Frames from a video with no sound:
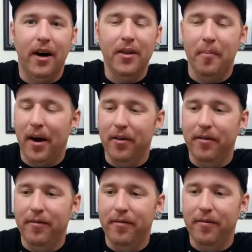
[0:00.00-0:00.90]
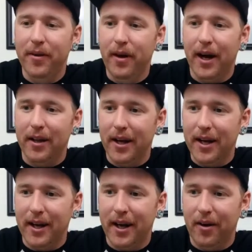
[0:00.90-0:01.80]
the mouthfeel, I
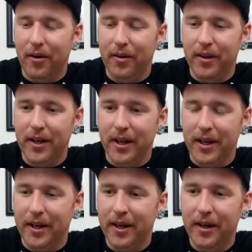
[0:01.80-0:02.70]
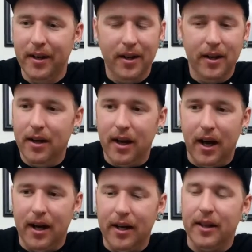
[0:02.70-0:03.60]
like how
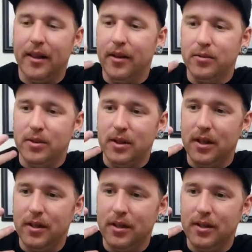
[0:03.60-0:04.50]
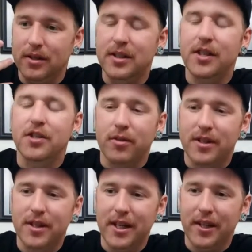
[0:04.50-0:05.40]
those
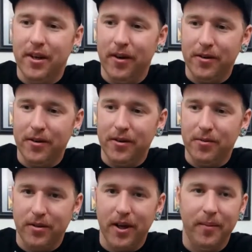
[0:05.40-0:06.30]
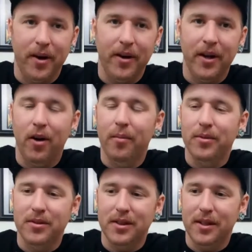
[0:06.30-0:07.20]
citrusy notes we were talking about. It
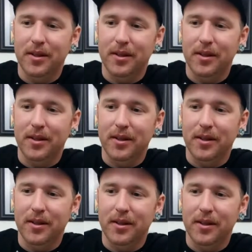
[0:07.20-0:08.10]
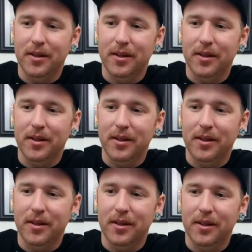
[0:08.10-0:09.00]
almost comes across, it like
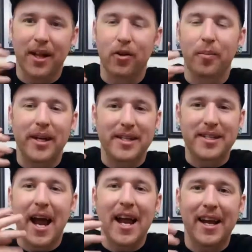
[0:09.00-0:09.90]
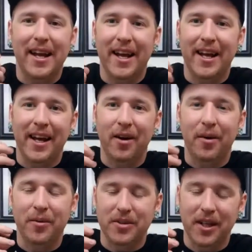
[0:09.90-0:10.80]
pings me a little bit tangy,
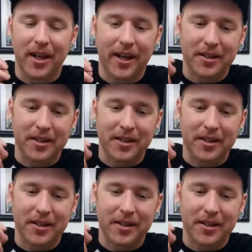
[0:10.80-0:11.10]
like I almost get